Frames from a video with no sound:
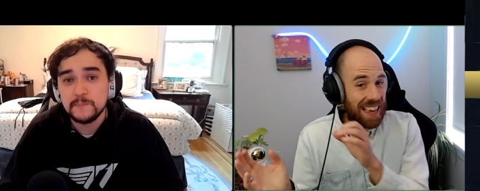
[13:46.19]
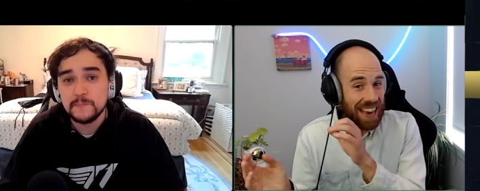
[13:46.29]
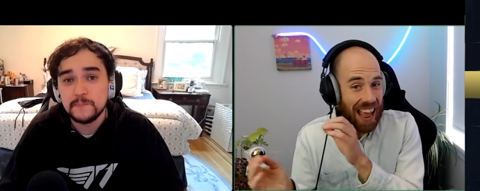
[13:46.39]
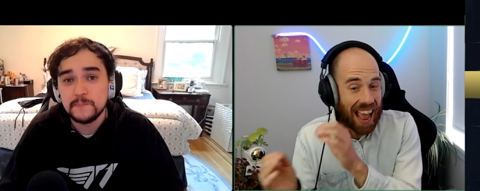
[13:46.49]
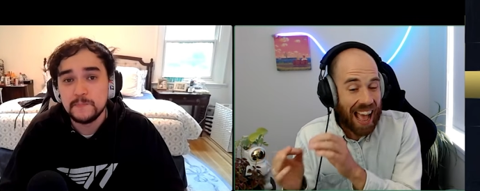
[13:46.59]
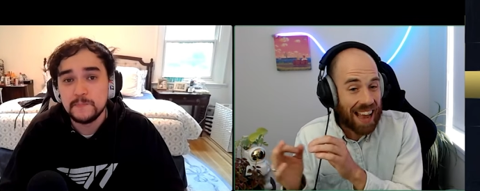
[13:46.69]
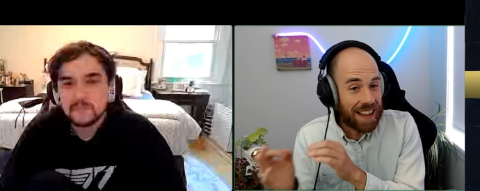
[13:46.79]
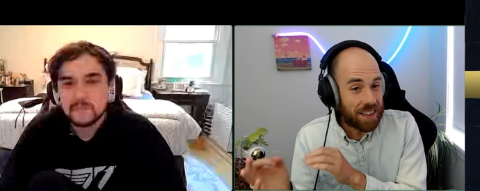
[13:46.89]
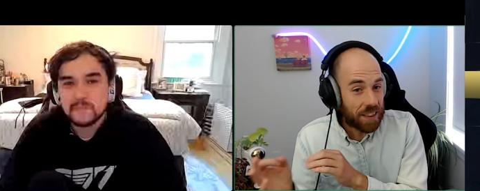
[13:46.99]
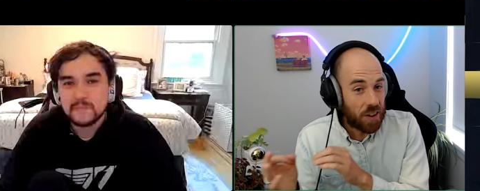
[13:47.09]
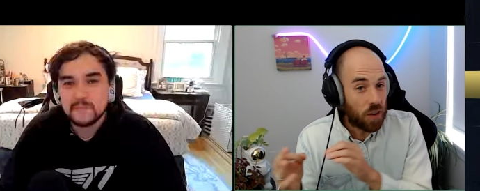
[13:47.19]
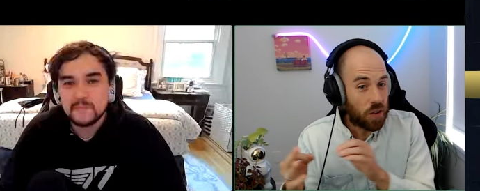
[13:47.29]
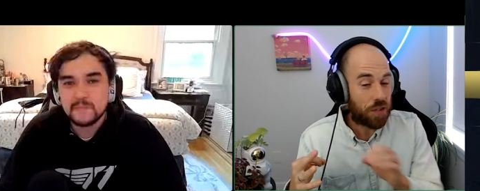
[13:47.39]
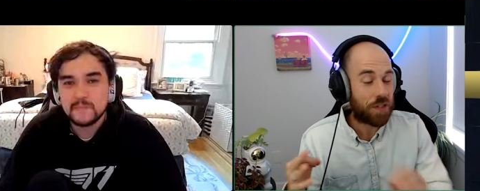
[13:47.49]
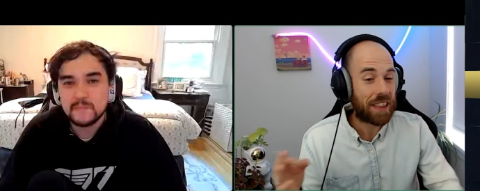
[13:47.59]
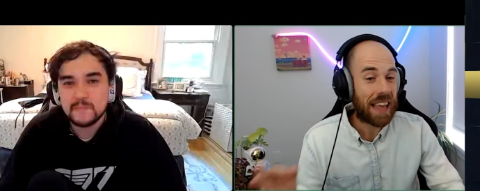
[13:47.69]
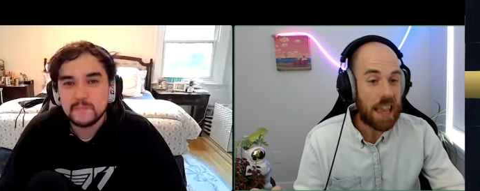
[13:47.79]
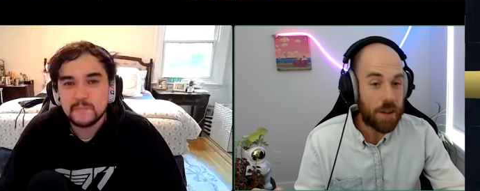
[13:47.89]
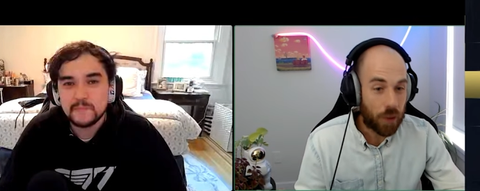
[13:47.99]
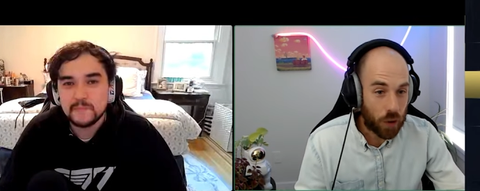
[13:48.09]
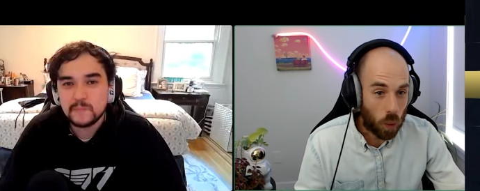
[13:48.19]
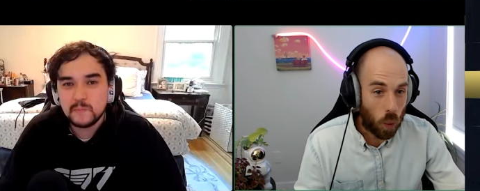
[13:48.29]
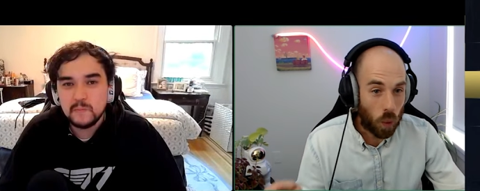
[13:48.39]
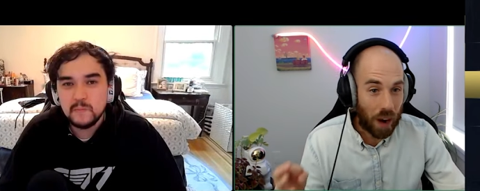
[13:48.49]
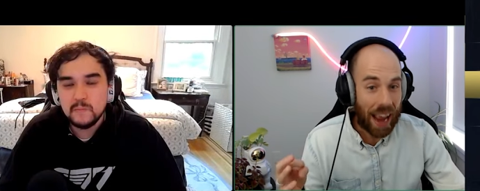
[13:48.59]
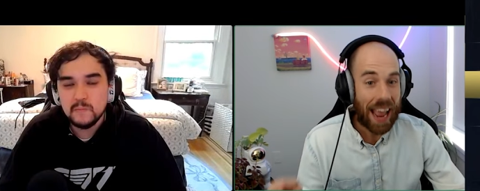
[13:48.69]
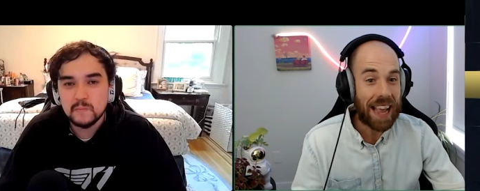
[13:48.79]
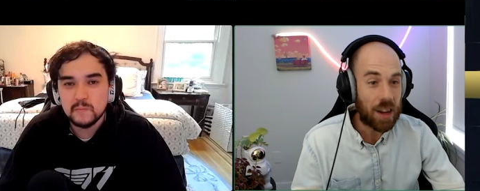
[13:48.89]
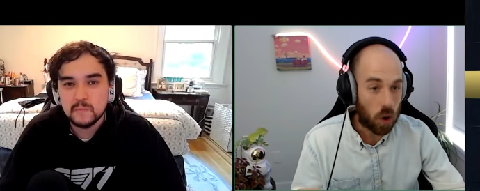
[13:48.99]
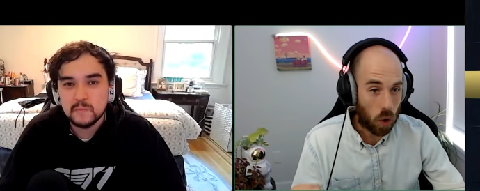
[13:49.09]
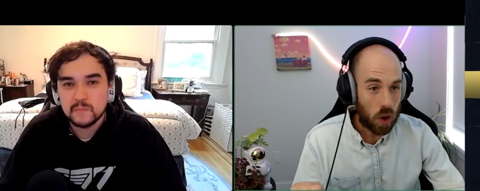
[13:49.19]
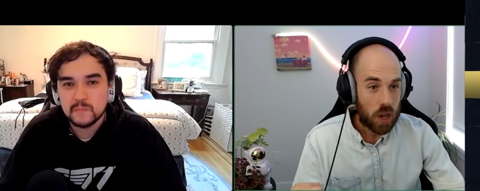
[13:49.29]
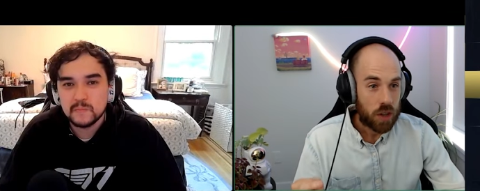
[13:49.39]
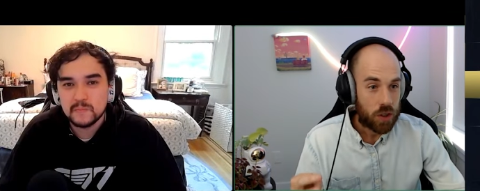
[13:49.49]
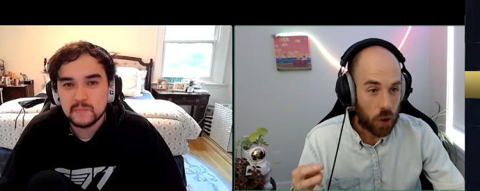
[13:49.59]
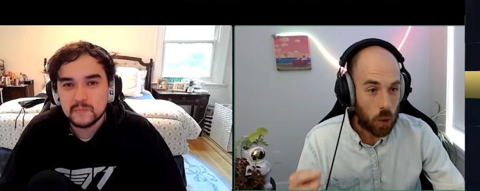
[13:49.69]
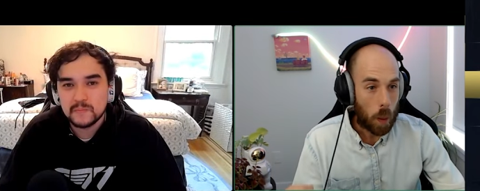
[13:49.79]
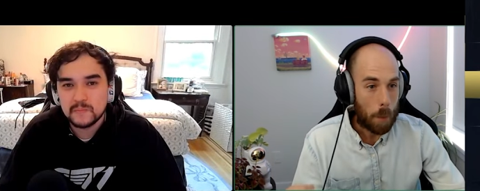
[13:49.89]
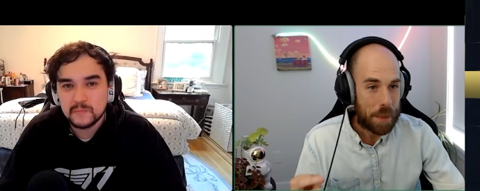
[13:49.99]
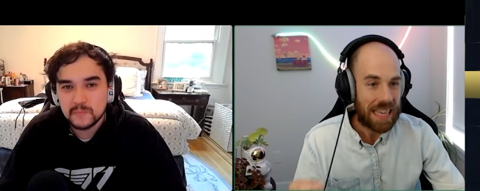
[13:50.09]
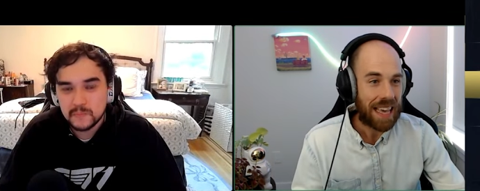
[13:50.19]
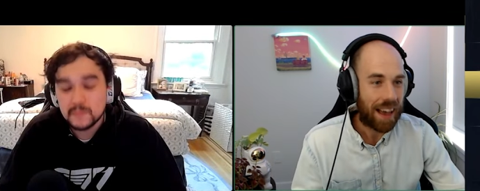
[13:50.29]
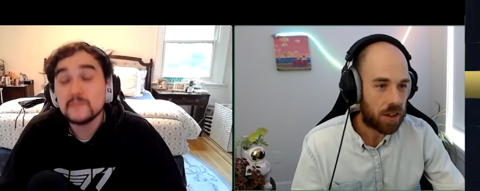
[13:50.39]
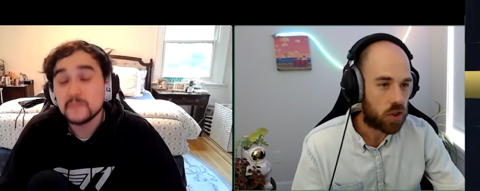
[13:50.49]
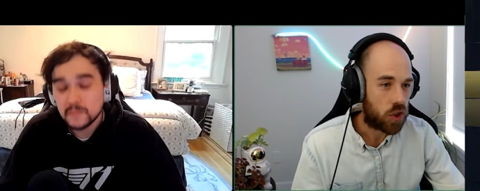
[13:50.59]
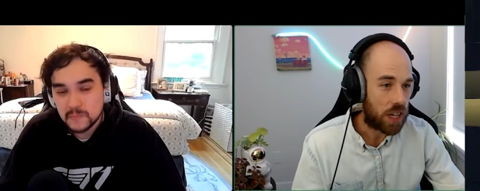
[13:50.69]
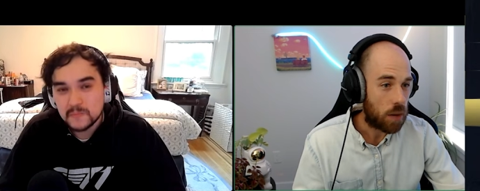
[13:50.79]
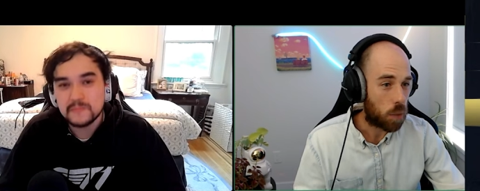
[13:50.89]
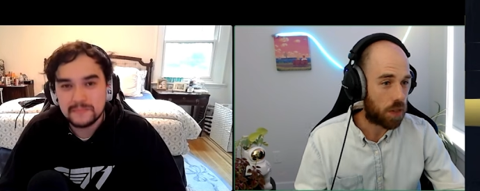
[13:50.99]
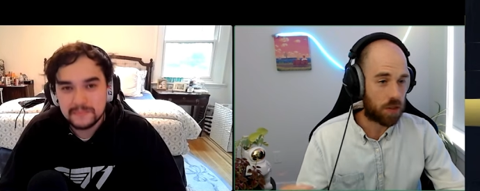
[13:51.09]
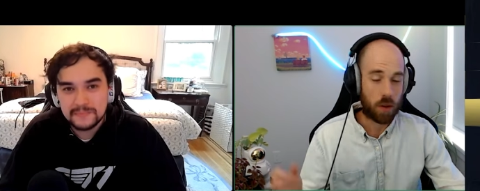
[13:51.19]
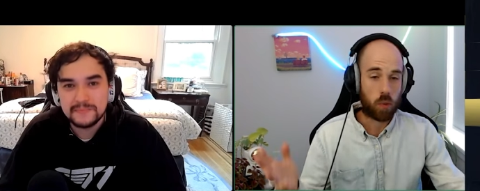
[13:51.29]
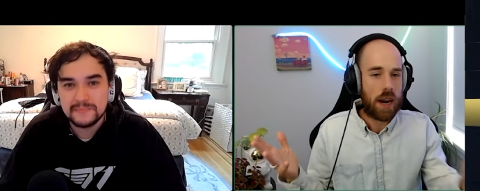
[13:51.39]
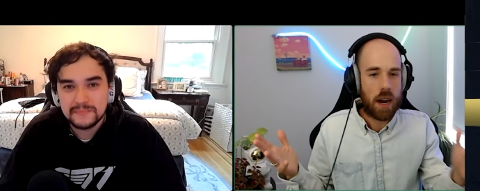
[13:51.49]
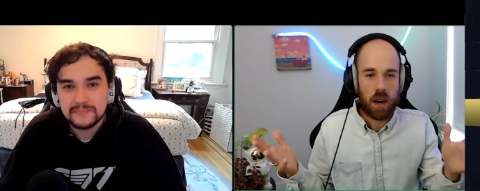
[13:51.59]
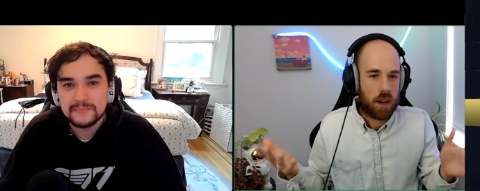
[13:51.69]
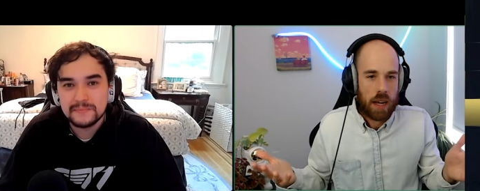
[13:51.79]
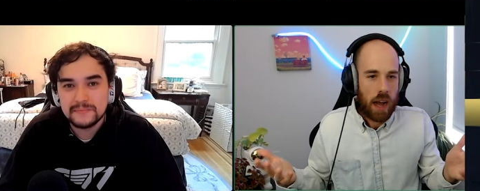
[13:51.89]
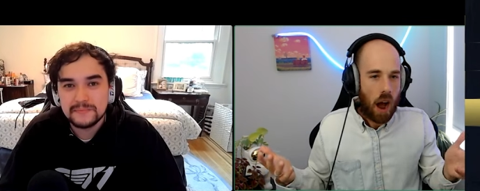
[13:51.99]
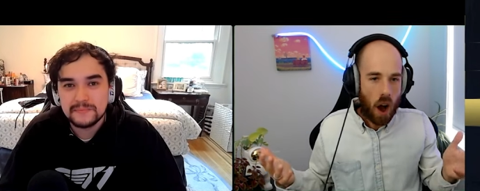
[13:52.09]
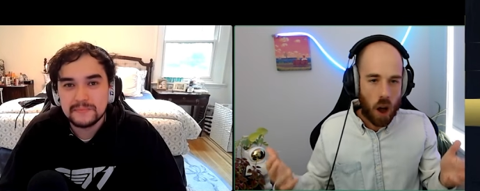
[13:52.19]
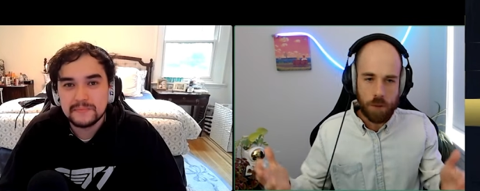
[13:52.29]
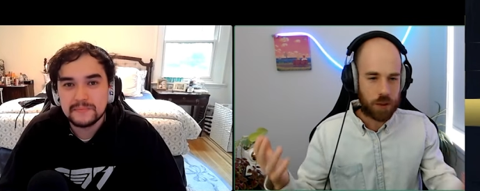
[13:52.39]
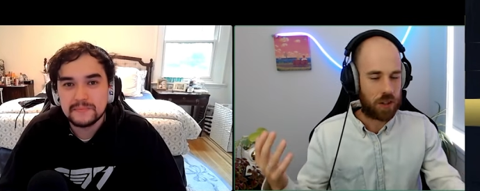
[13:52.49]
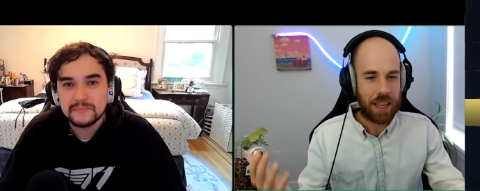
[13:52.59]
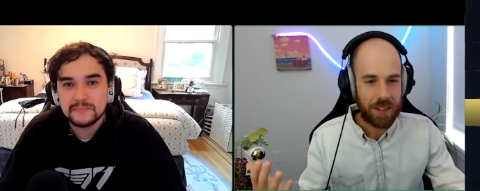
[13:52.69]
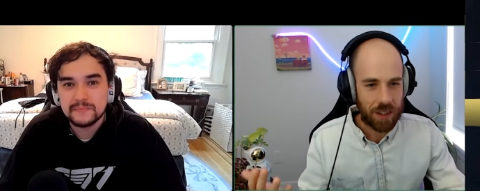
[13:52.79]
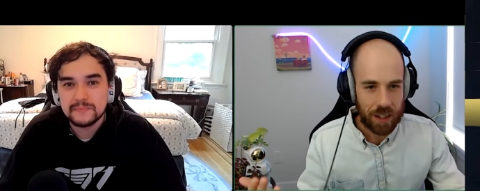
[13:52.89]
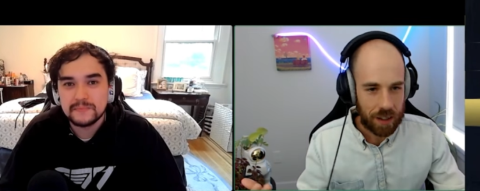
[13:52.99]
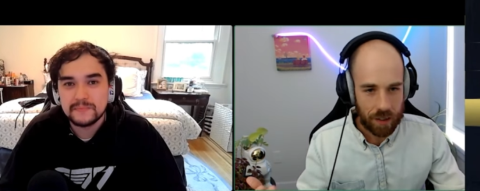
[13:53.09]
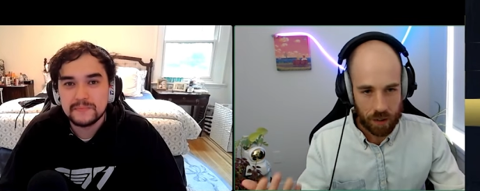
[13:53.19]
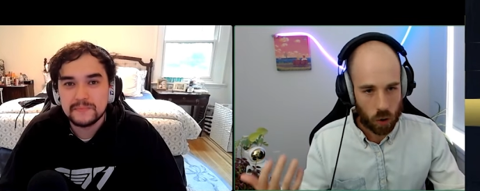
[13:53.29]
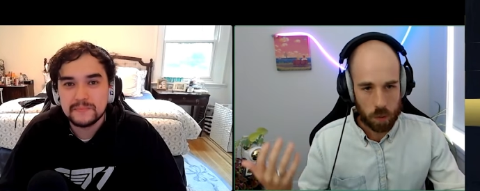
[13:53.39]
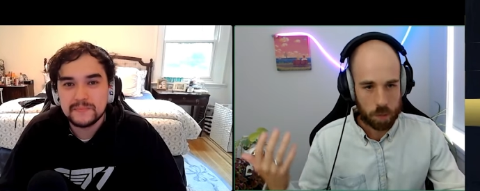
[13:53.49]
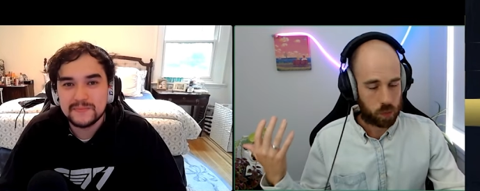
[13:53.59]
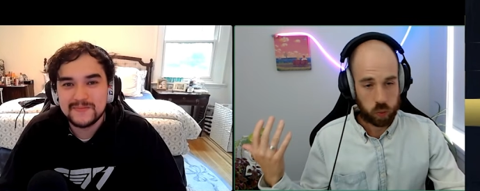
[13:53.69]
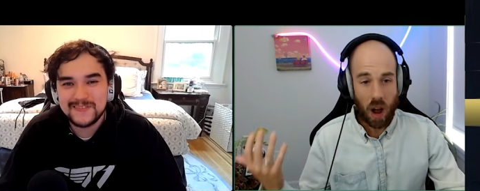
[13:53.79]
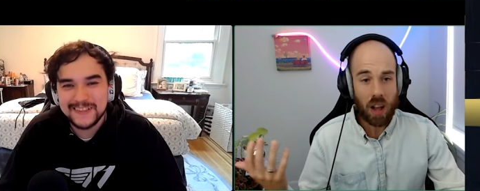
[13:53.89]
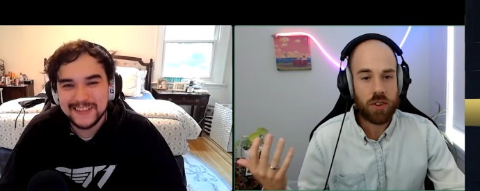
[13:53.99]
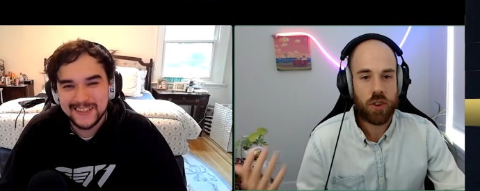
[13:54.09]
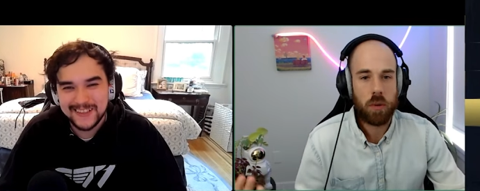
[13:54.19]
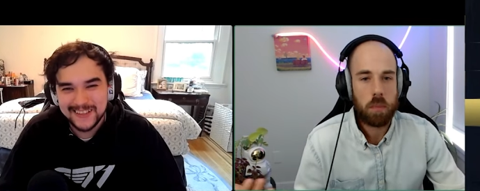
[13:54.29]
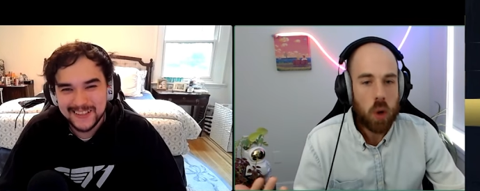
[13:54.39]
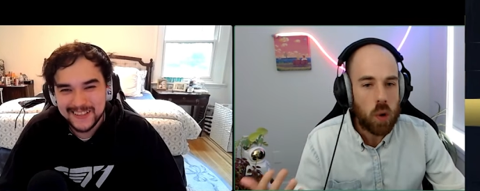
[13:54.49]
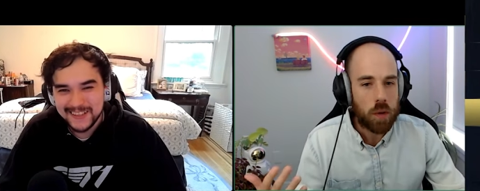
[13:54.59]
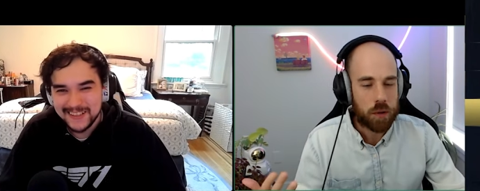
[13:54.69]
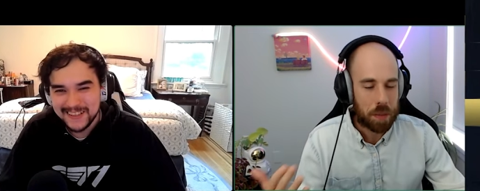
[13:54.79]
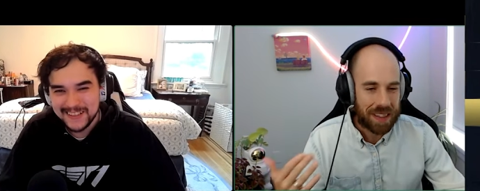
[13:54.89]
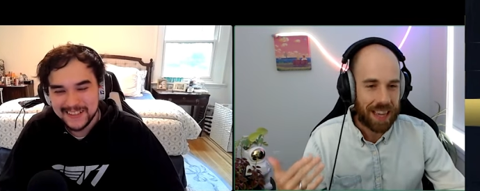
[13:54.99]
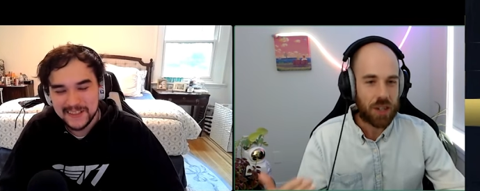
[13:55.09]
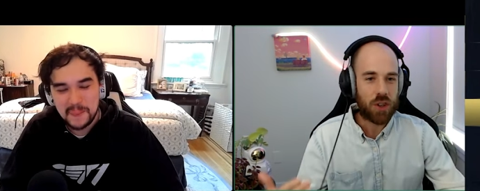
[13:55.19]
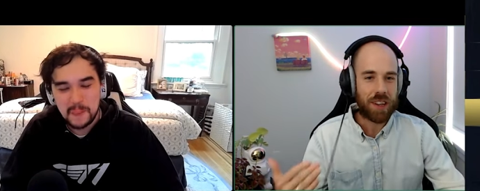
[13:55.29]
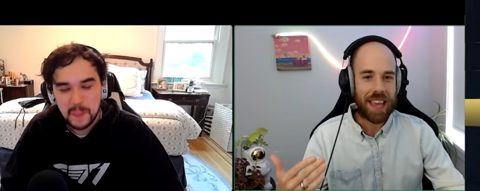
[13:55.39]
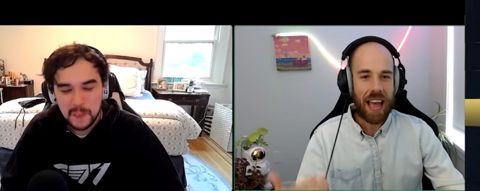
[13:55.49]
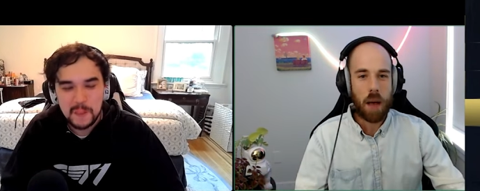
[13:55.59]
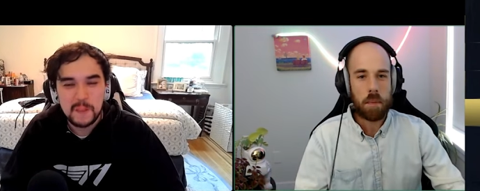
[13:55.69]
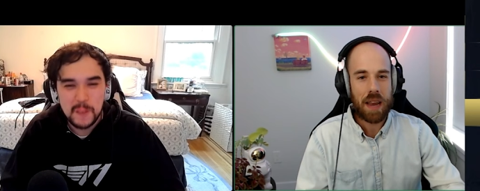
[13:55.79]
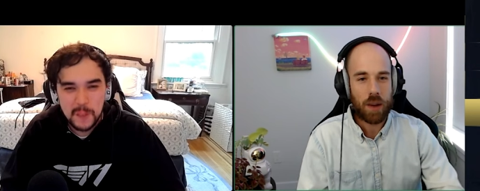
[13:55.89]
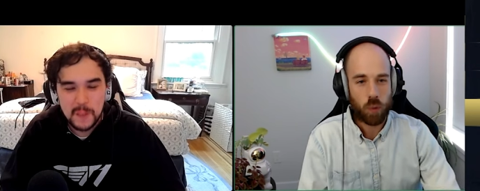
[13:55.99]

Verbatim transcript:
Speaker 1: an added little flavor or angle to B L G with some rare off-season or roster moves potentially happening.